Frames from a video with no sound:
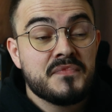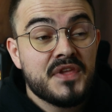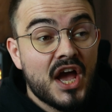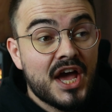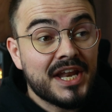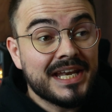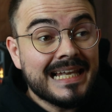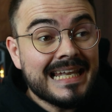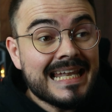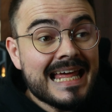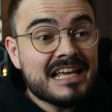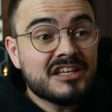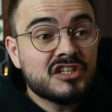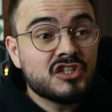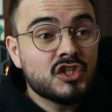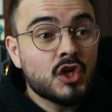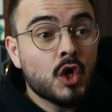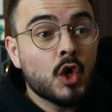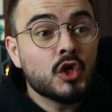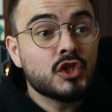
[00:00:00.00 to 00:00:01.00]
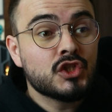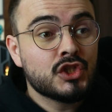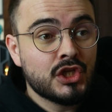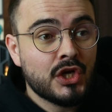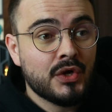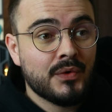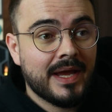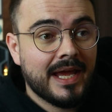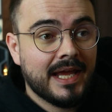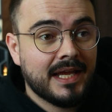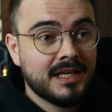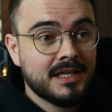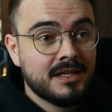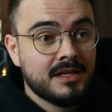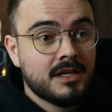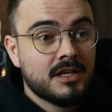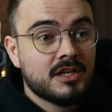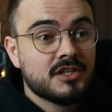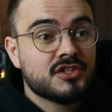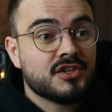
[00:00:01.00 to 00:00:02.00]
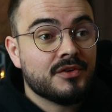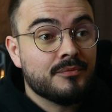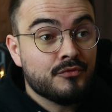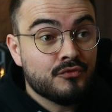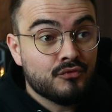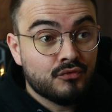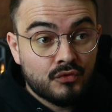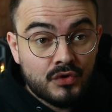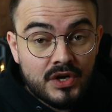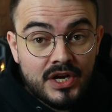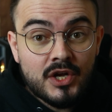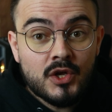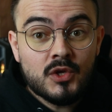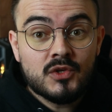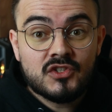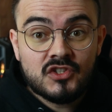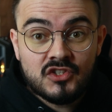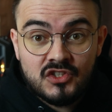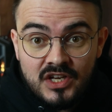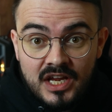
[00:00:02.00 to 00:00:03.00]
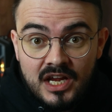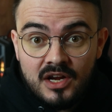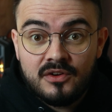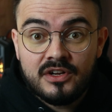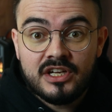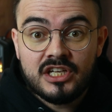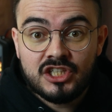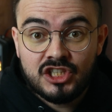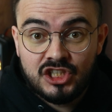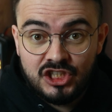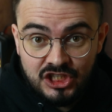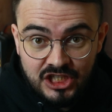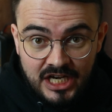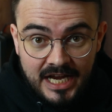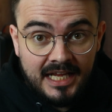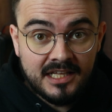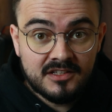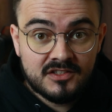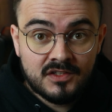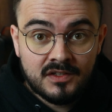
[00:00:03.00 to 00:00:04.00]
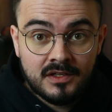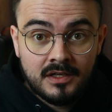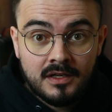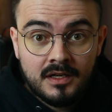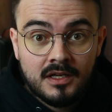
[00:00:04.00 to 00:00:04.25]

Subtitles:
Unless you're doing some real serious shit,